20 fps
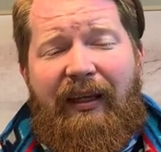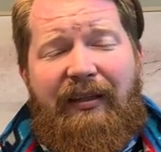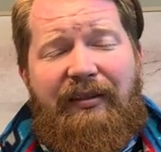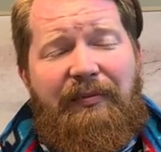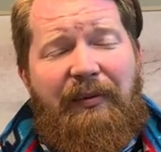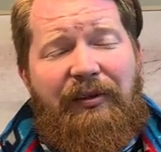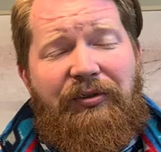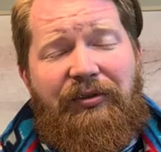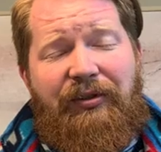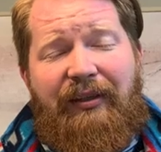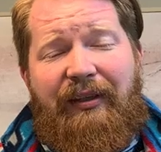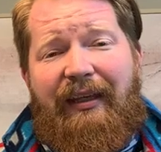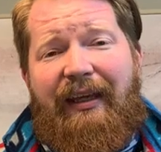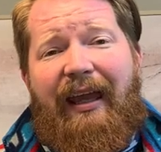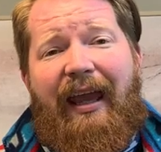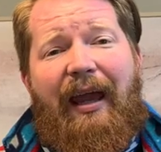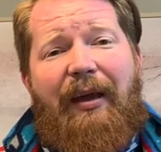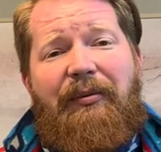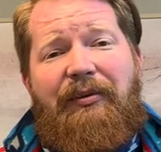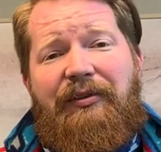especially in the
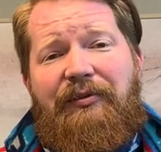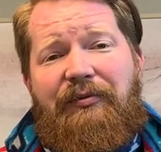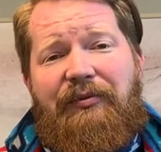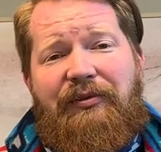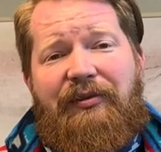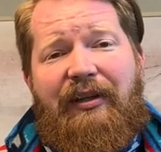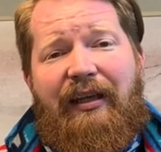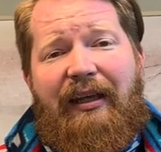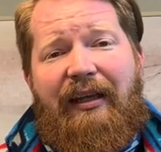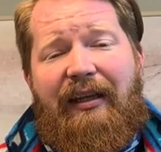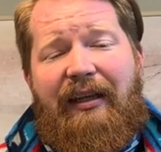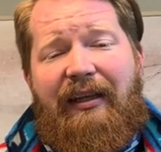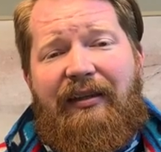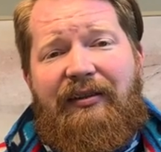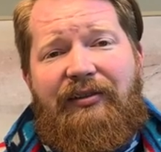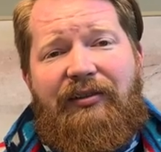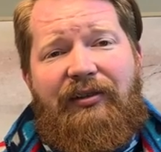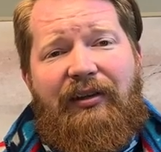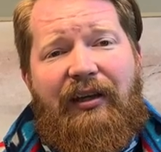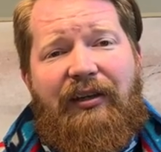cabins we're staying in,
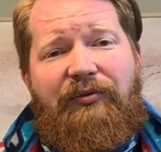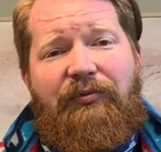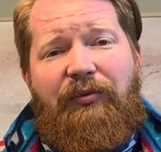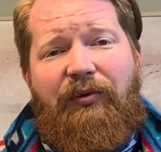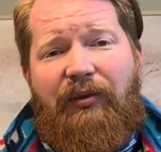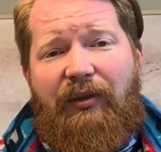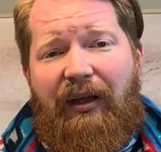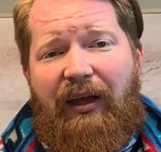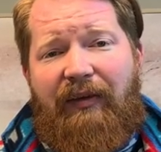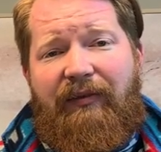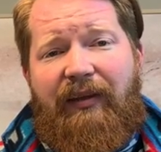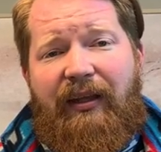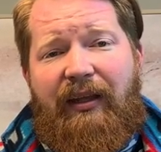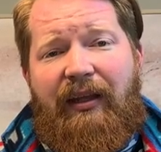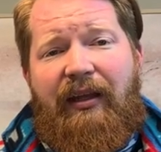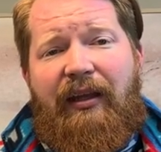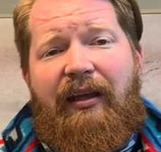so you guys will love it.